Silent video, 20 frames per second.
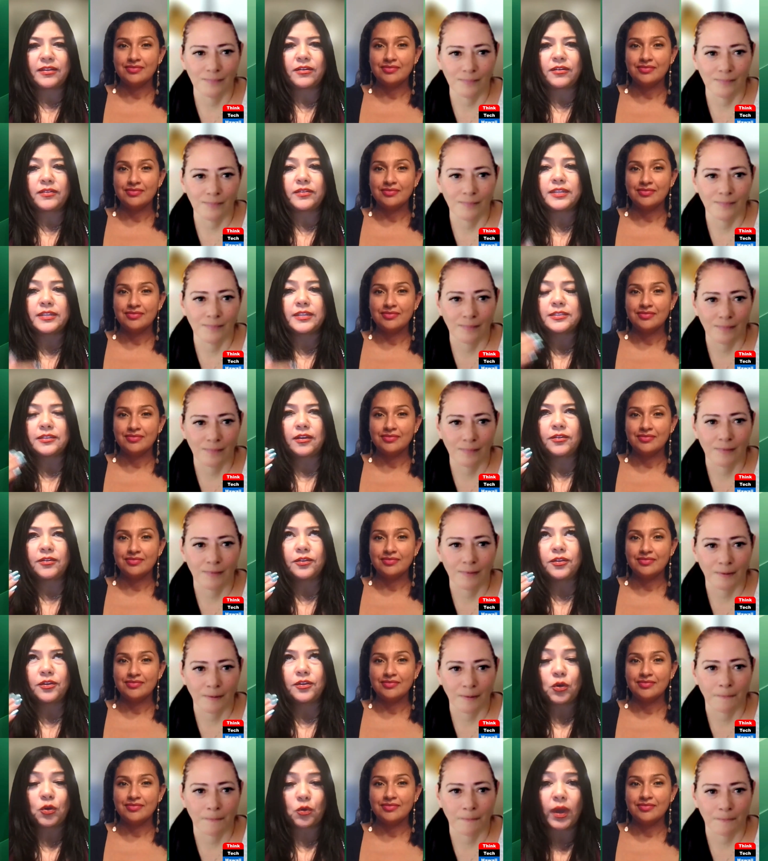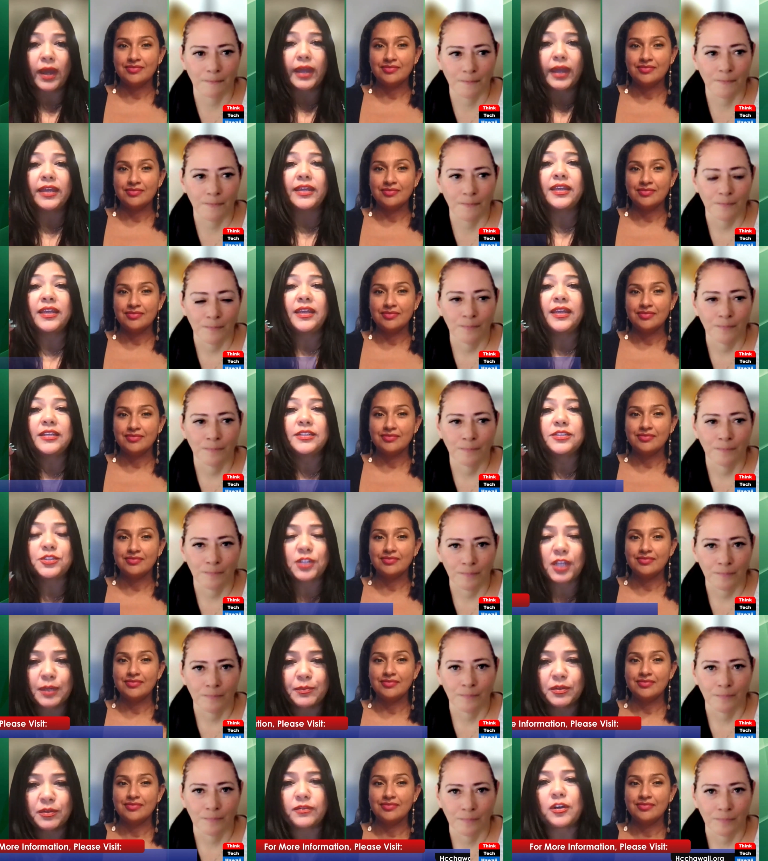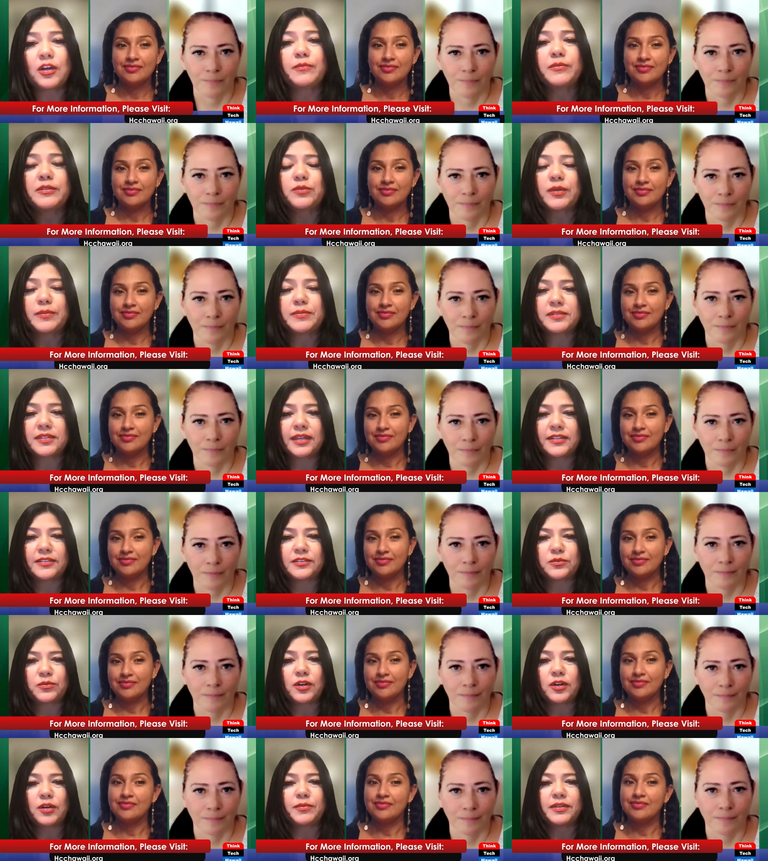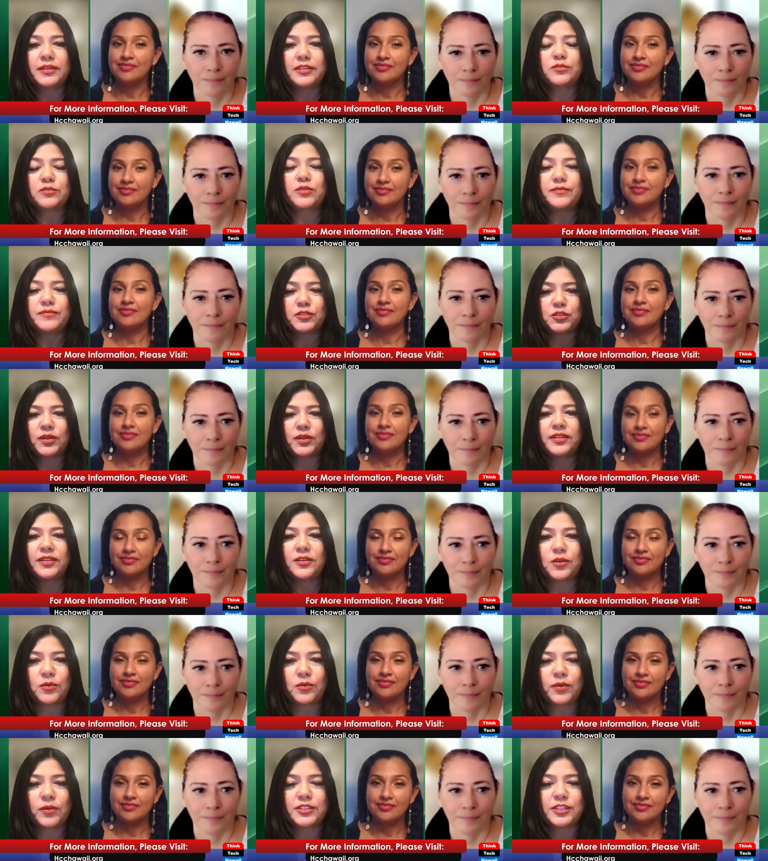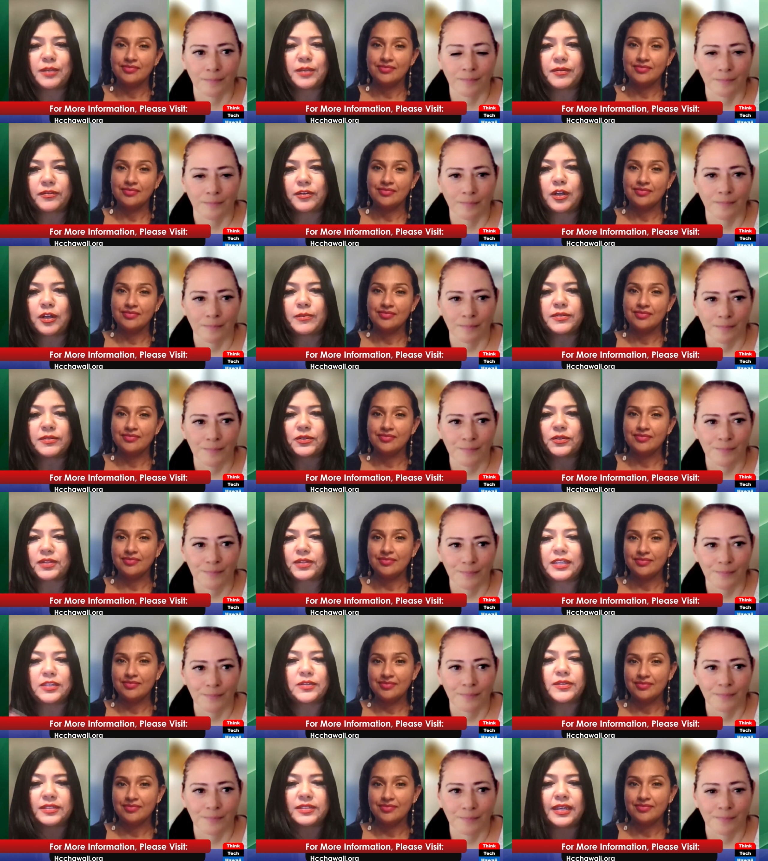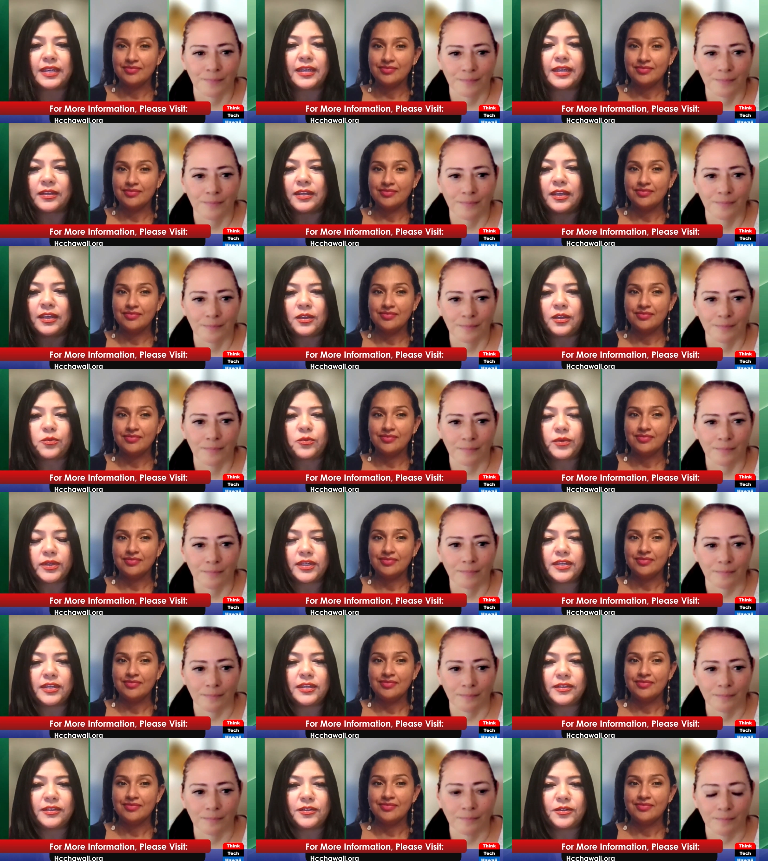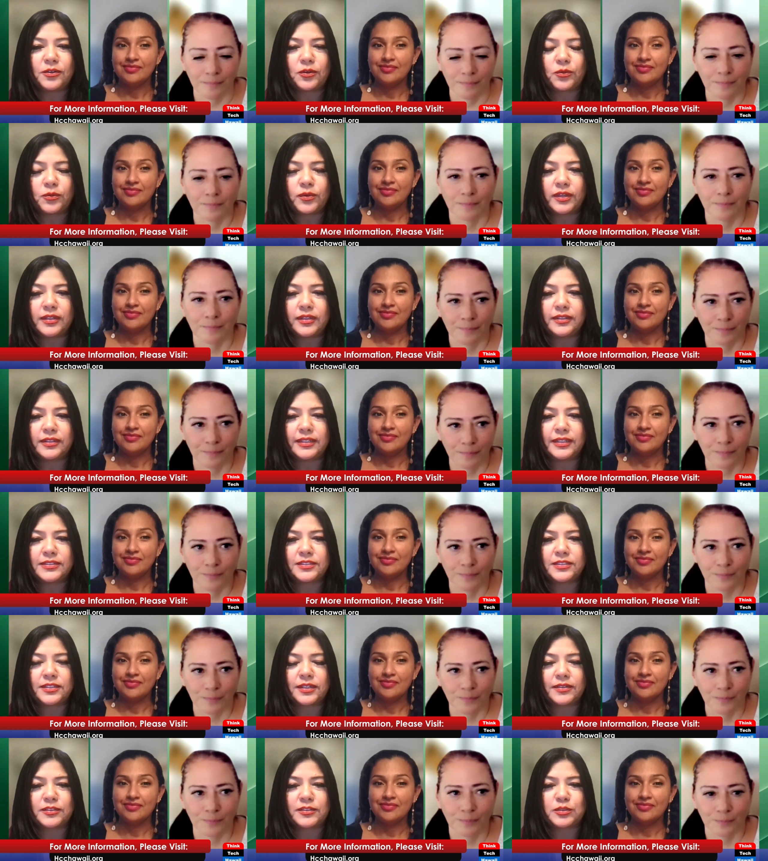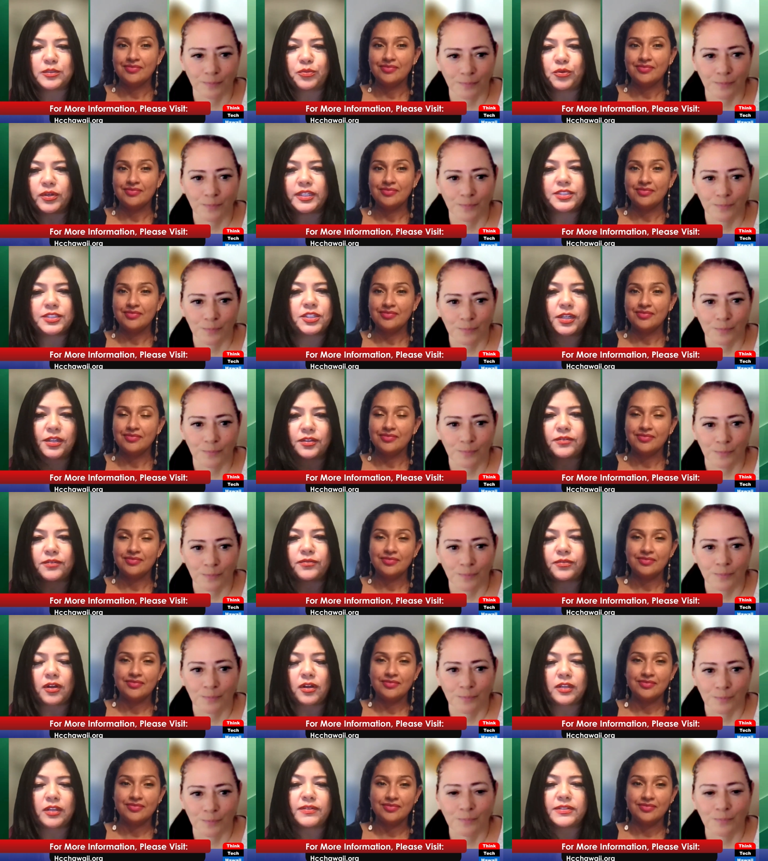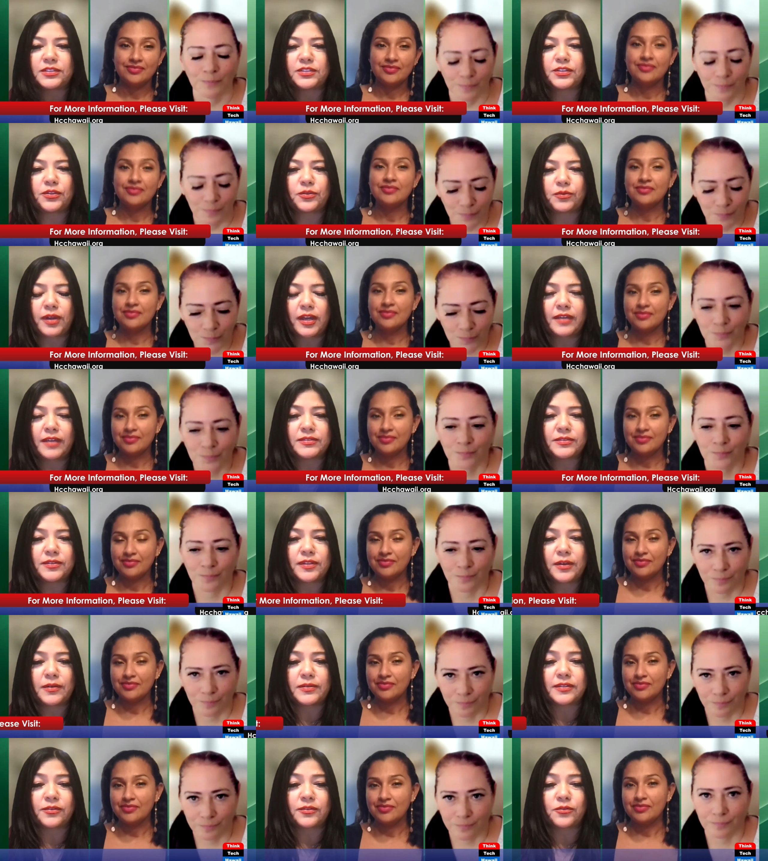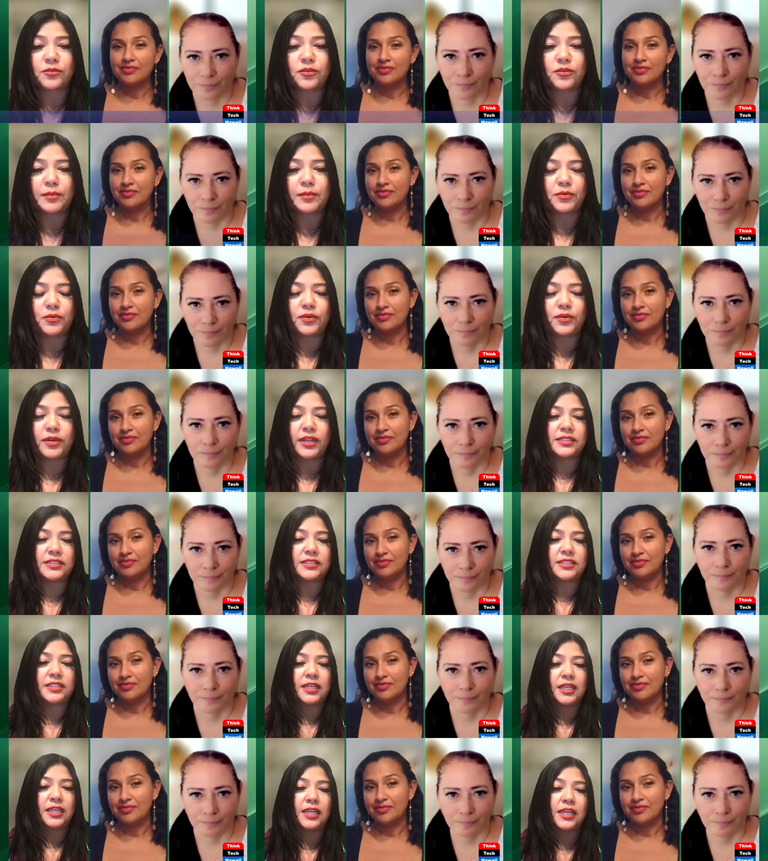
Speaker 1: and on the Hawaii Chamber of Commerce website as well, because we've joined the Hawaii Chamber of Commerce. So like you said, we need to support each other for all of us to thrive. So that was a great point.